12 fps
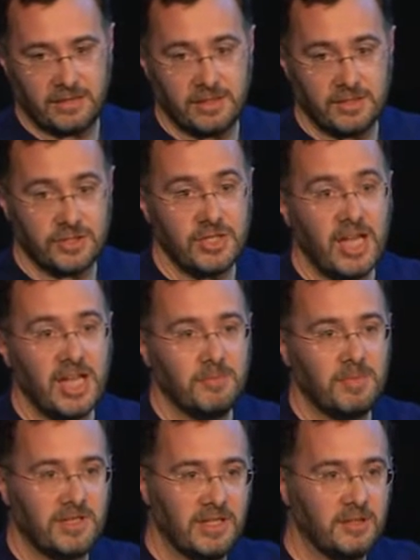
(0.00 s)
than j,
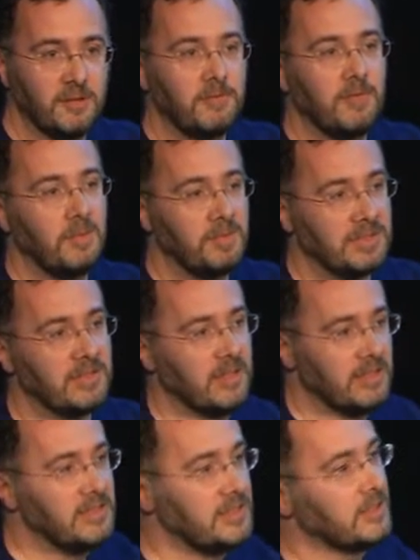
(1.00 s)
but then you flip it. Huh?
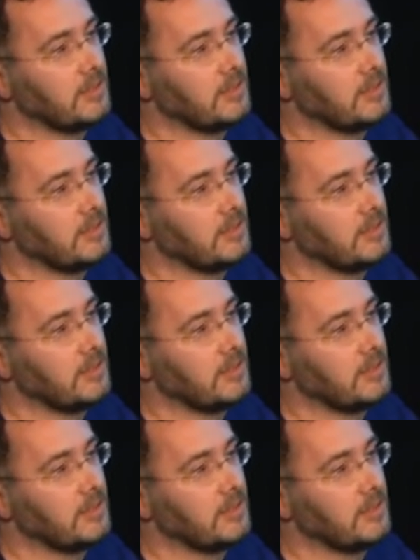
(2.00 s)
This is the